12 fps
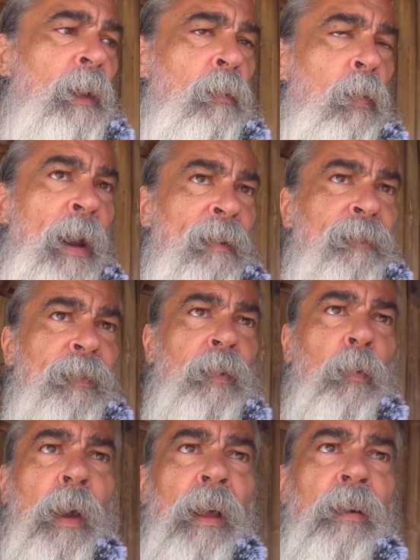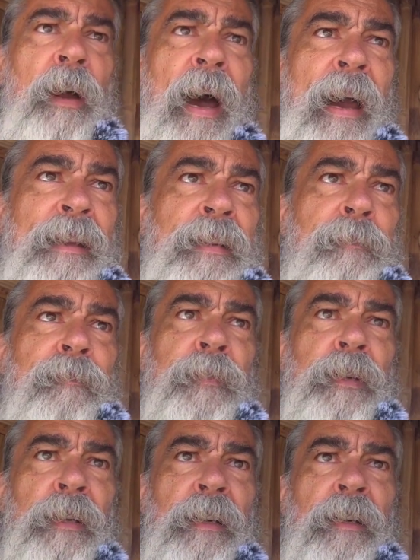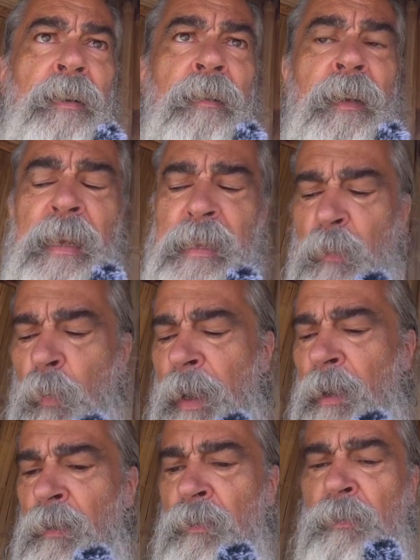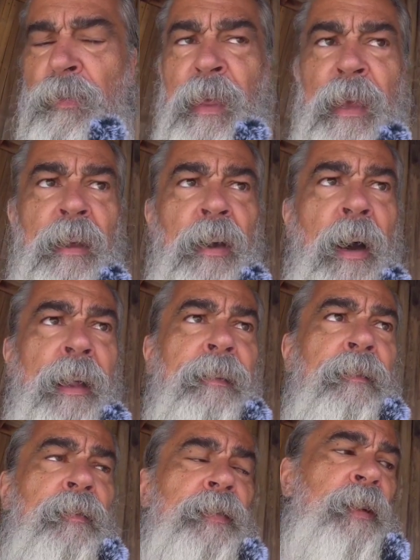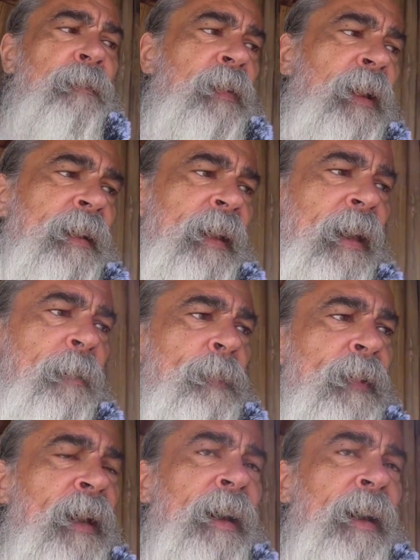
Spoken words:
waiting for the well guy to get the well thing cut and stuff like that up at the